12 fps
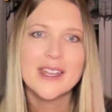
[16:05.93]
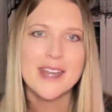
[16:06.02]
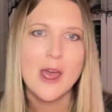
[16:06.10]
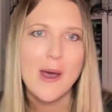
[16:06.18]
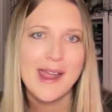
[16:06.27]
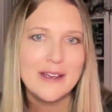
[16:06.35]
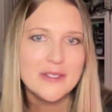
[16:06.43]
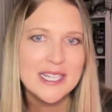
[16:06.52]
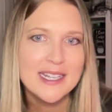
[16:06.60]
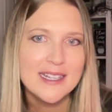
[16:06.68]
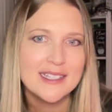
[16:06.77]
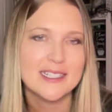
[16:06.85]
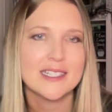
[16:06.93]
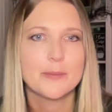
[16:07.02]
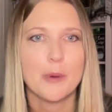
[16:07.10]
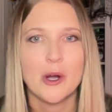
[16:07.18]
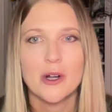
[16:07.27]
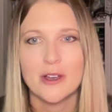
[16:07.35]
Now, I have seen that this is
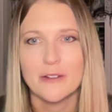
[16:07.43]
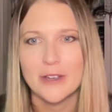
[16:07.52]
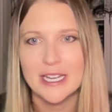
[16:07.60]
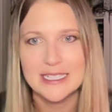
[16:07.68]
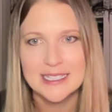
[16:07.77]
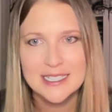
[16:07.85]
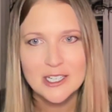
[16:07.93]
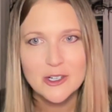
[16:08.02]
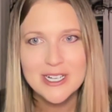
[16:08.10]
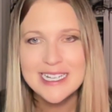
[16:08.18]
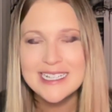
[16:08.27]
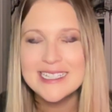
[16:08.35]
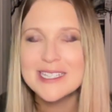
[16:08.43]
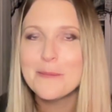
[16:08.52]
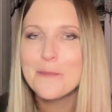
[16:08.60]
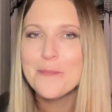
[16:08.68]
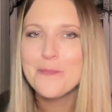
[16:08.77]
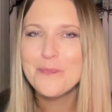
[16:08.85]
part of a series,
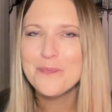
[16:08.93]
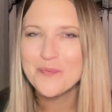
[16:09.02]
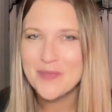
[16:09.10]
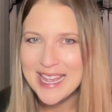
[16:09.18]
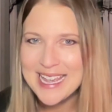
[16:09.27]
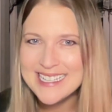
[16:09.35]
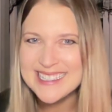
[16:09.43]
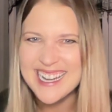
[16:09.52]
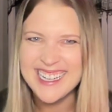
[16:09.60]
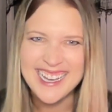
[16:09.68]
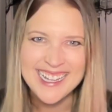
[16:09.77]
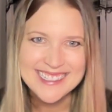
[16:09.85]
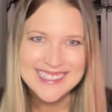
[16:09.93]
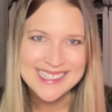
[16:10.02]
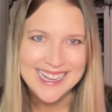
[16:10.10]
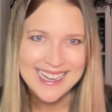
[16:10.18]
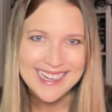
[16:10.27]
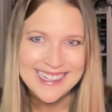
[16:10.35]
and I gotta
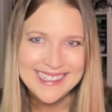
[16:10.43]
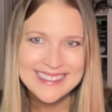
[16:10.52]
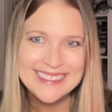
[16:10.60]
say,